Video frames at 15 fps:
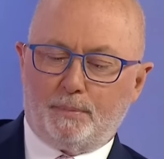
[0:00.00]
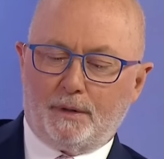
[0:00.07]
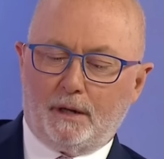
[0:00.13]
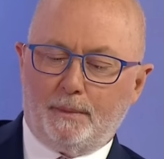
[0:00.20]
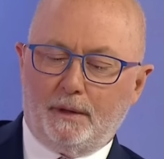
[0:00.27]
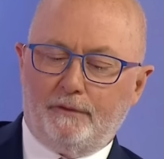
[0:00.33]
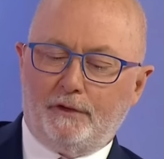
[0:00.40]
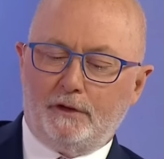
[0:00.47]
But I
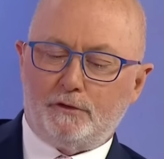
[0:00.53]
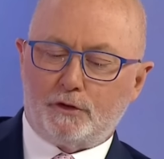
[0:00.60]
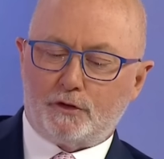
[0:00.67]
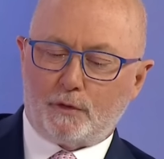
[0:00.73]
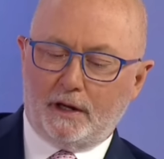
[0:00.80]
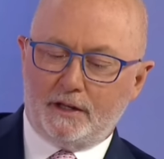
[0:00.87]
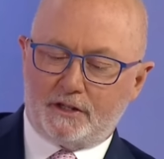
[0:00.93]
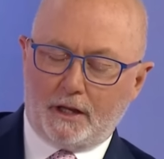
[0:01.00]
mean, if interest
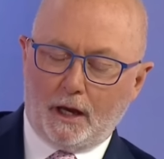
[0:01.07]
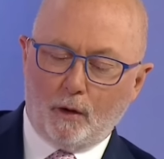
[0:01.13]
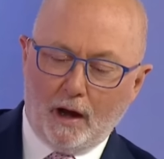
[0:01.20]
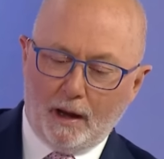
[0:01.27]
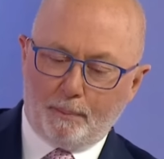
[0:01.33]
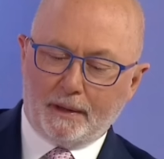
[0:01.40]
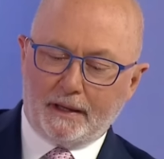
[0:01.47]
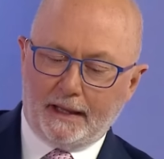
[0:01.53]
rates go
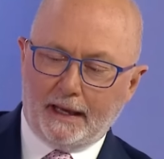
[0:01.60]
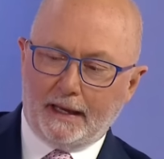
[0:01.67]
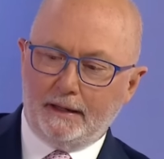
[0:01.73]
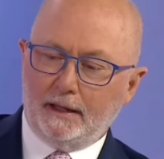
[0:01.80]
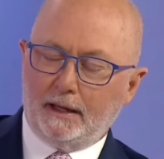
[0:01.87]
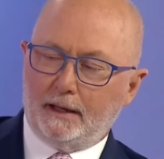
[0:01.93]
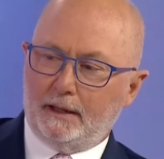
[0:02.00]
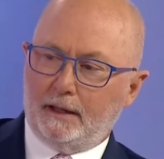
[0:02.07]
up again,
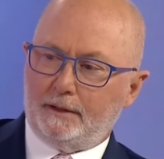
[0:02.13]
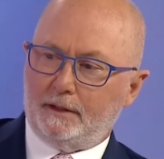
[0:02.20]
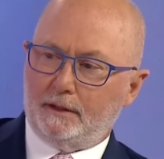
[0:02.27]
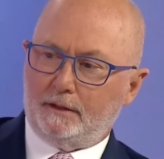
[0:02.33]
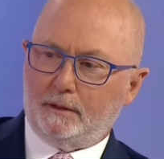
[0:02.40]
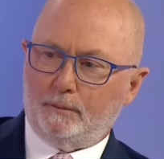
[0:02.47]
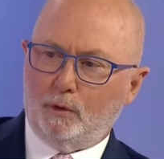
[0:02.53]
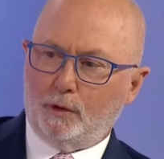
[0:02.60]
uh, uh the,
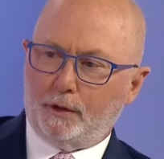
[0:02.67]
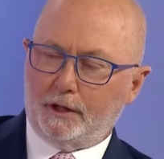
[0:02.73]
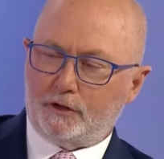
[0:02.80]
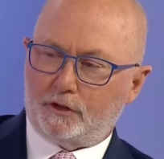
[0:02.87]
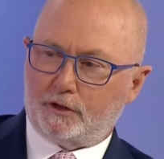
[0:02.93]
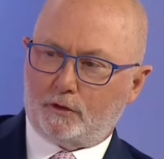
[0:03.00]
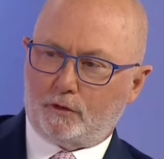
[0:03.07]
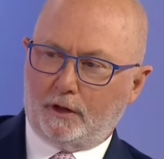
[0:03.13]
the
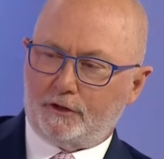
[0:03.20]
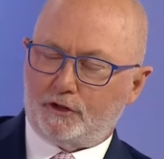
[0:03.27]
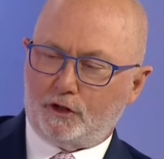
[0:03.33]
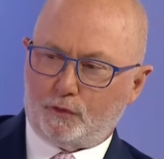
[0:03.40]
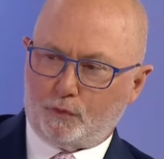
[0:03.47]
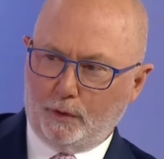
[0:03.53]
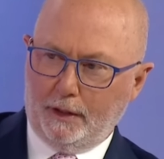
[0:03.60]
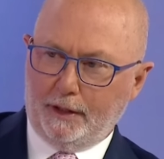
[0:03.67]
mortgage crunch
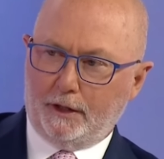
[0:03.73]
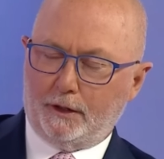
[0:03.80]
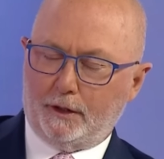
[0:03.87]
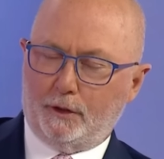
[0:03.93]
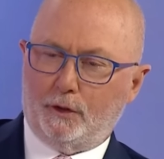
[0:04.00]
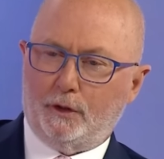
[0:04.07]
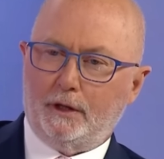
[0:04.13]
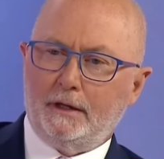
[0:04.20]
is really going
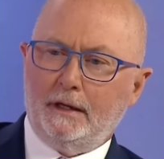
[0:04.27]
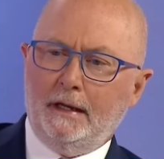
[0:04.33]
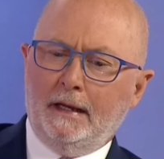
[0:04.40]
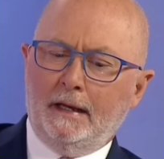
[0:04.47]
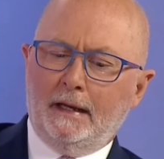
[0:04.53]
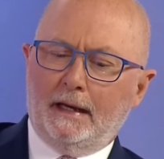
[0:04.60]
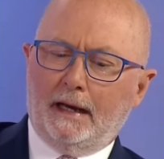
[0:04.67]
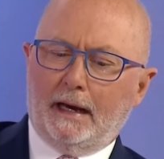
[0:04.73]
to hurt.
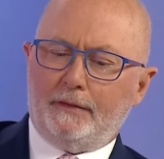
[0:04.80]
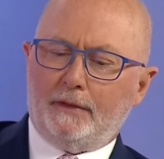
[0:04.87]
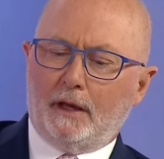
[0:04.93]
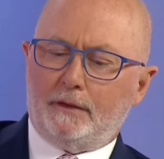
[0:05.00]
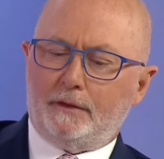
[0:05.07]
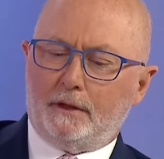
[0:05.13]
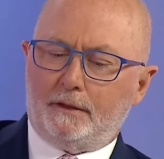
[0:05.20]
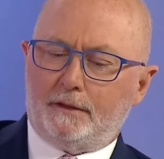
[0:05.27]
And
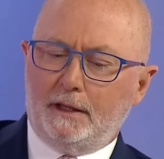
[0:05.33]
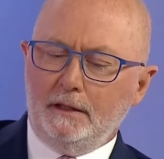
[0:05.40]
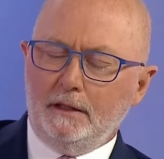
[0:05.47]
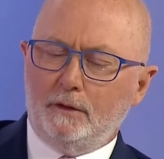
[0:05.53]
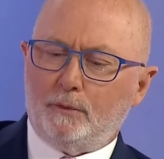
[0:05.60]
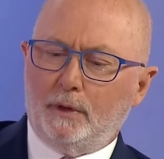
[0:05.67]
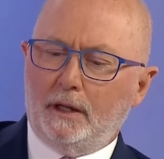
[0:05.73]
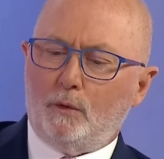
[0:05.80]
the thing
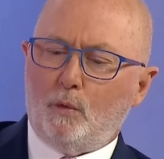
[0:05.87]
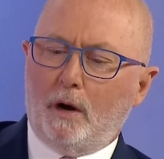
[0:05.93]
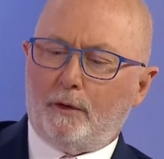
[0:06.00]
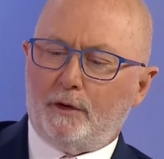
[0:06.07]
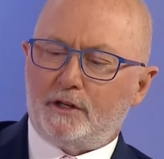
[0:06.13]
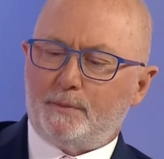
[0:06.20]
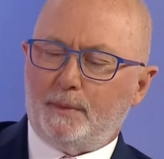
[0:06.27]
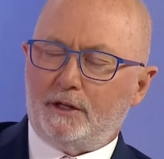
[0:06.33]
that really
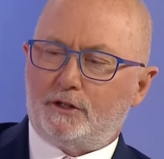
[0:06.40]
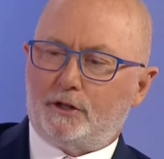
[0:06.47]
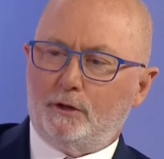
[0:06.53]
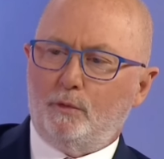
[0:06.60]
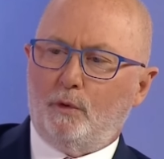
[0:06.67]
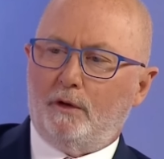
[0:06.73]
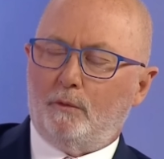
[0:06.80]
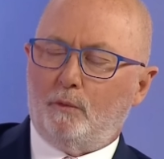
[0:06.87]
worries me too,
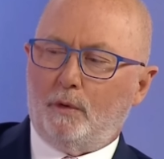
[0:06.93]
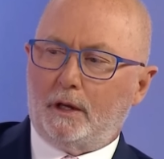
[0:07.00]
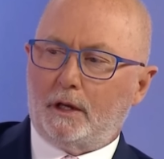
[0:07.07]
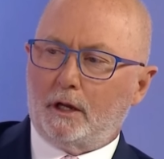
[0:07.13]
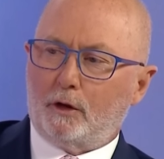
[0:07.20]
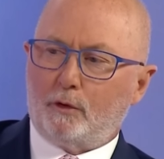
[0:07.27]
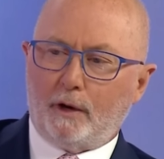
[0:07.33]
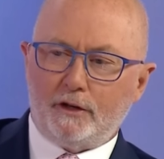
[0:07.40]
we, we
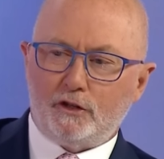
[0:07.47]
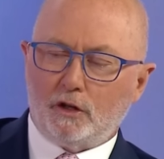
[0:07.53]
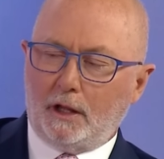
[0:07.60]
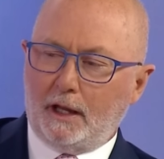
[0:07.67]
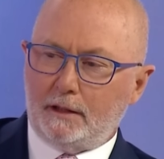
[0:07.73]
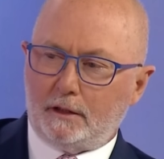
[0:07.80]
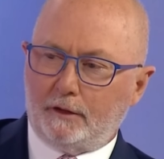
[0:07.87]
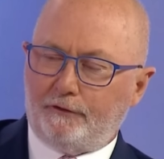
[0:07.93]

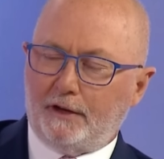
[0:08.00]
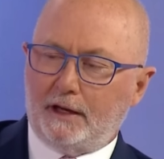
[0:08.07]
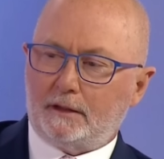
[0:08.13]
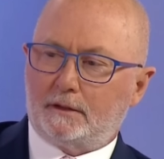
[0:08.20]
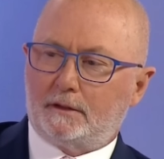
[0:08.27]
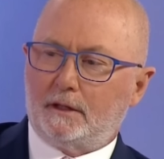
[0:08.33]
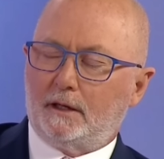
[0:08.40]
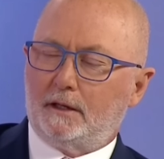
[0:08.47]
congratulate the
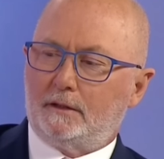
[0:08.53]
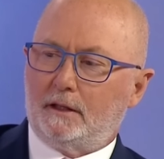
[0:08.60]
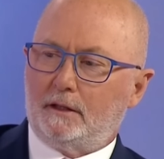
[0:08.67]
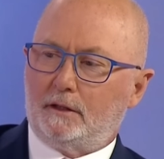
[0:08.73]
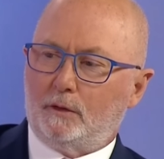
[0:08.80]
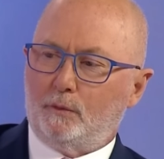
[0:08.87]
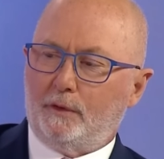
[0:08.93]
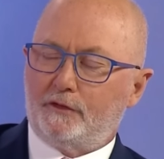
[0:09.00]
fact uh, that,
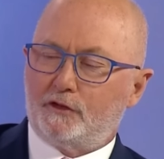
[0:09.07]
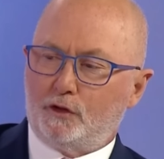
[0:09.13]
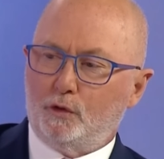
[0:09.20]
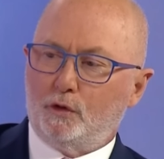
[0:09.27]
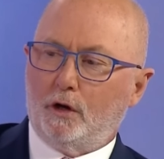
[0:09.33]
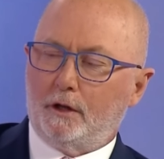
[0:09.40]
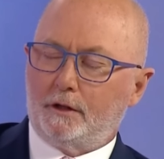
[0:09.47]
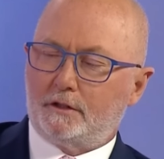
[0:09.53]
that, we've still
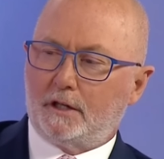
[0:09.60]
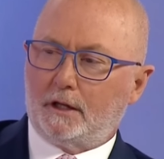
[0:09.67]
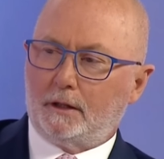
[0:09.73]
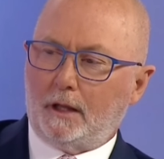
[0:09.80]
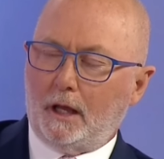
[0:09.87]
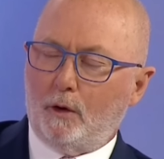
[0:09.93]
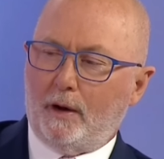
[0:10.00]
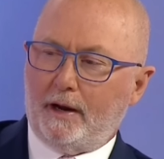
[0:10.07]
got uh,
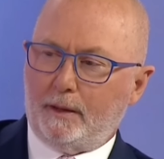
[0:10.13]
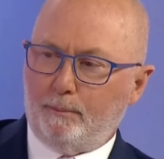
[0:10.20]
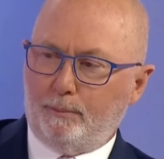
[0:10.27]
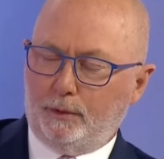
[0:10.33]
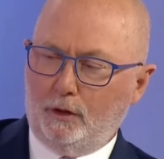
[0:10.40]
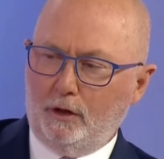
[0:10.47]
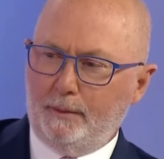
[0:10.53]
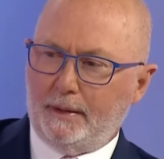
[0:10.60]
low
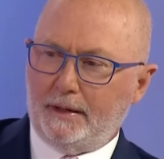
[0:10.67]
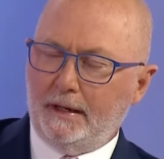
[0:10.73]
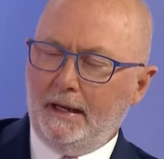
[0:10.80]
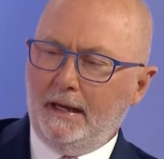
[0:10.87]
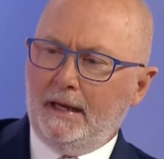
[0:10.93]
unemployment.